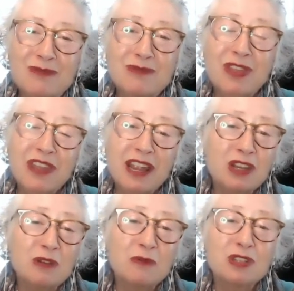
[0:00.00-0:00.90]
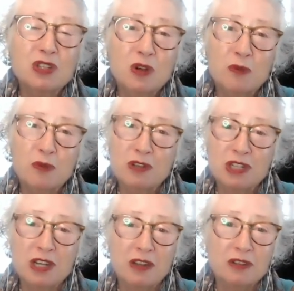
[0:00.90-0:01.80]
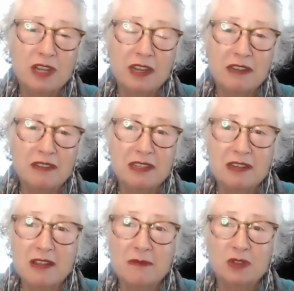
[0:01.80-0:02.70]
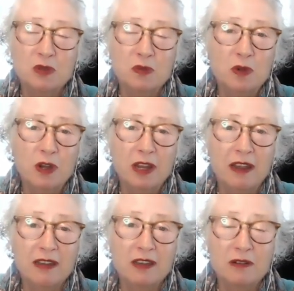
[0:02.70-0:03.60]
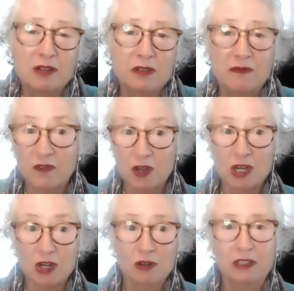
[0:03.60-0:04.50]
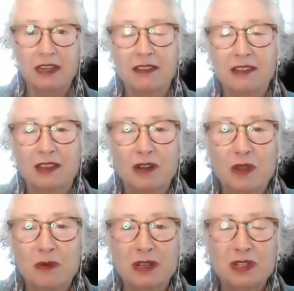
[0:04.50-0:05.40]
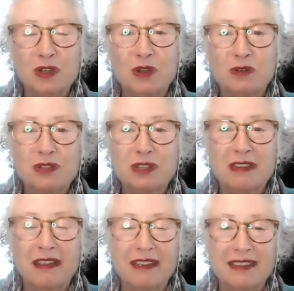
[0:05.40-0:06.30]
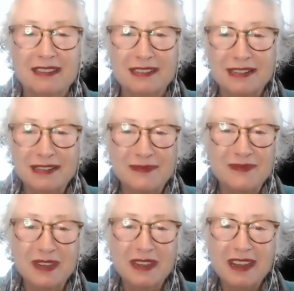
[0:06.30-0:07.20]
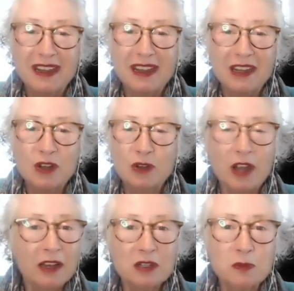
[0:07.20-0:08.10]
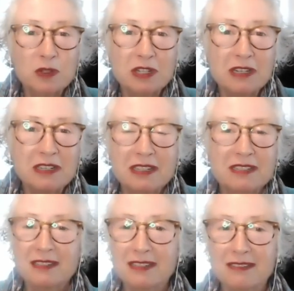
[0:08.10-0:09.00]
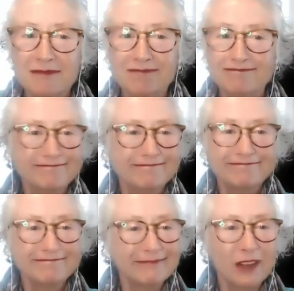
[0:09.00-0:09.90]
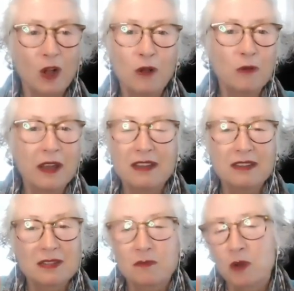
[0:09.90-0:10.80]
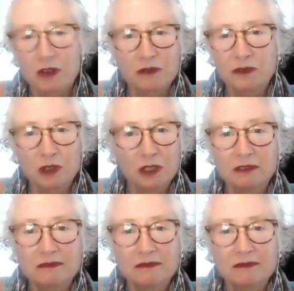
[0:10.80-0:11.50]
Well, thank you. We so appreciate you taking the time this morning. I know it's very early out there on the West Coast, and but your expertise is always wonderful.